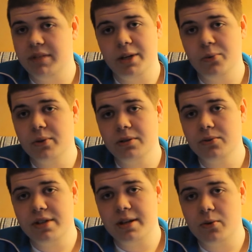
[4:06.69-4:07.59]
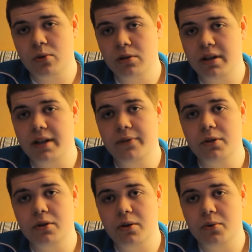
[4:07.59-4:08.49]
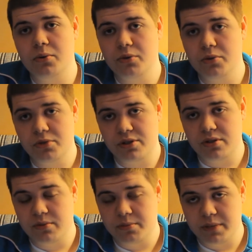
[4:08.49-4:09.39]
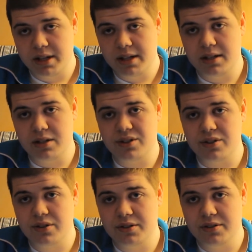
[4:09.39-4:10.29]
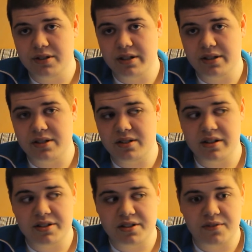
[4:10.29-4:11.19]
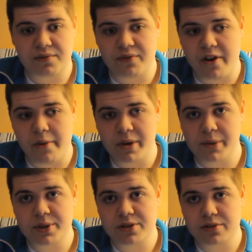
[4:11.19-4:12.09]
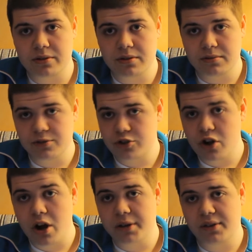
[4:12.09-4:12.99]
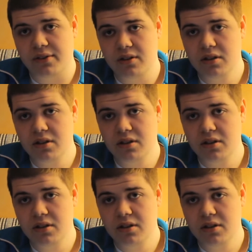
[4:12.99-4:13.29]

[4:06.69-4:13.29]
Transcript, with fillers: it won't lose any quality even though you zoom in on this just five megapixel shot.